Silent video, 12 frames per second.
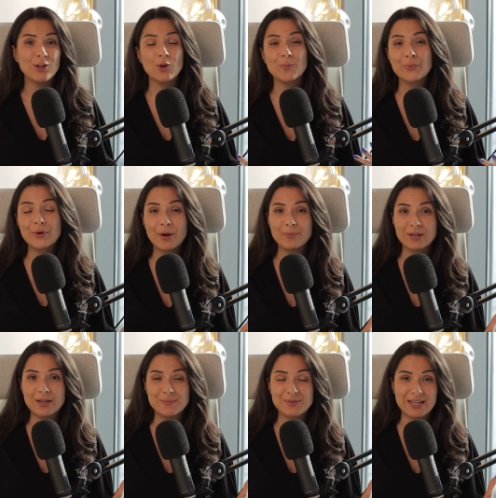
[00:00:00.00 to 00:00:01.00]
your
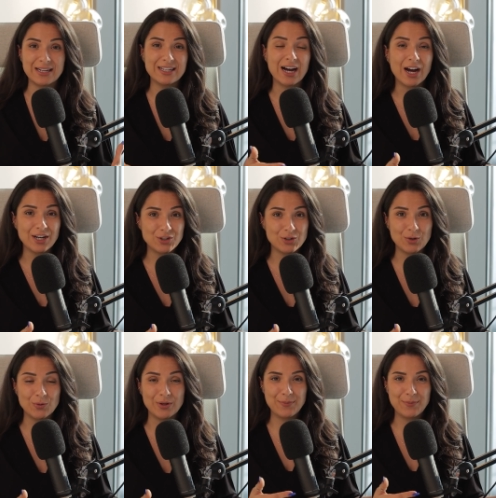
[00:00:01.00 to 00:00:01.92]
problems and guide you